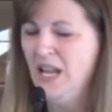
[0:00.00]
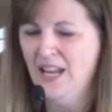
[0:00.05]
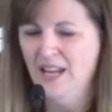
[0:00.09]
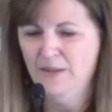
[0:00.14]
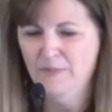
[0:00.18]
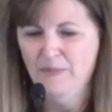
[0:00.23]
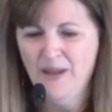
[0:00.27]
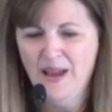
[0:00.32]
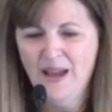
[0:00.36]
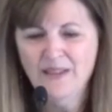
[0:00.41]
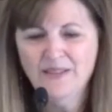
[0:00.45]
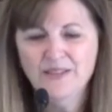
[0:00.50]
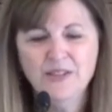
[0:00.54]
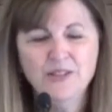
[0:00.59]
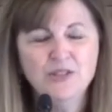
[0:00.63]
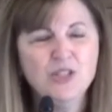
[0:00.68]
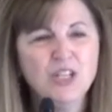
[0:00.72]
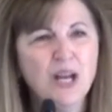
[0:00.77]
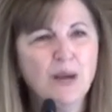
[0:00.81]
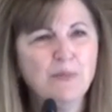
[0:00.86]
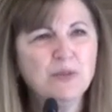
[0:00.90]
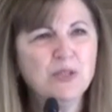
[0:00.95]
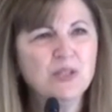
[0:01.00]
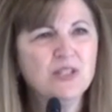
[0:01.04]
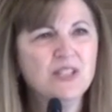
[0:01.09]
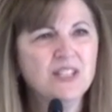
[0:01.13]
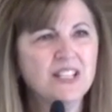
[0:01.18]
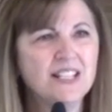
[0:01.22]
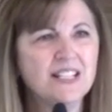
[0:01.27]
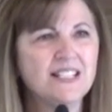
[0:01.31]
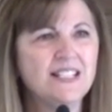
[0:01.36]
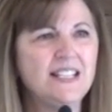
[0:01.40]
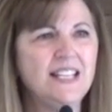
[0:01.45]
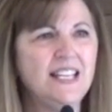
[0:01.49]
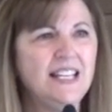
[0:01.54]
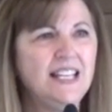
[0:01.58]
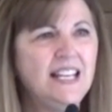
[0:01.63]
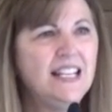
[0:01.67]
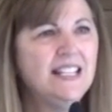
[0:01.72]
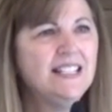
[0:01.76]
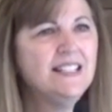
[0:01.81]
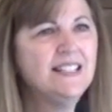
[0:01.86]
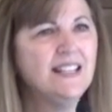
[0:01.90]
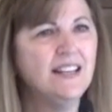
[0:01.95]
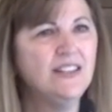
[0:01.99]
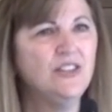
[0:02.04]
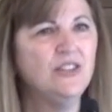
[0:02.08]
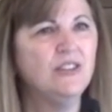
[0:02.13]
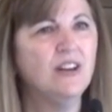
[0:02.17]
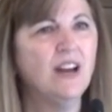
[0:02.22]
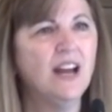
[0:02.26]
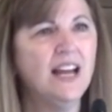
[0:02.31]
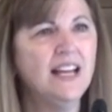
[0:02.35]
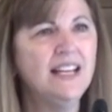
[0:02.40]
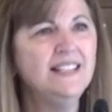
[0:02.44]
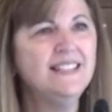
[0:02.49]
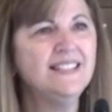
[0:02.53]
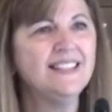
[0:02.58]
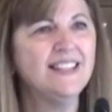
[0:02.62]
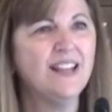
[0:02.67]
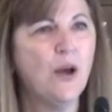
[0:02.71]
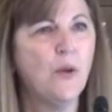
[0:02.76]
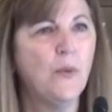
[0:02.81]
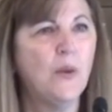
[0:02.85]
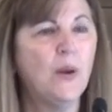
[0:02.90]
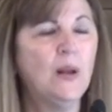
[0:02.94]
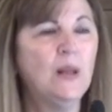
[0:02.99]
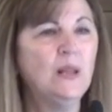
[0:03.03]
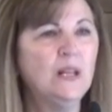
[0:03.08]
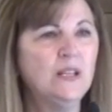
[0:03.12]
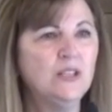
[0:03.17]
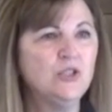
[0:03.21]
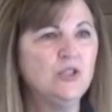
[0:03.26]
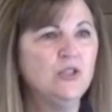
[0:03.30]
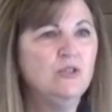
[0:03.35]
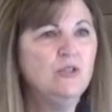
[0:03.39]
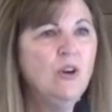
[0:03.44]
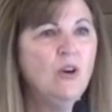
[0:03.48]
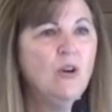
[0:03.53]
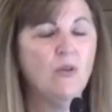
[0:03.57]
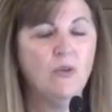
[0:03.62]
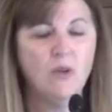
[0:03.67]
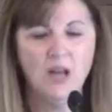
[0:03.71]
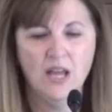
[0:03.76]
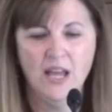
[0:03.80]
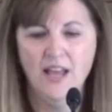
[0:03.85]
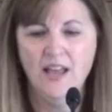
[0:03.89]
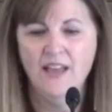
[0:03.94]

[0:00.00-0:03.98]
in Matthew chapter sixteen, he said, "You guys, I want to let you know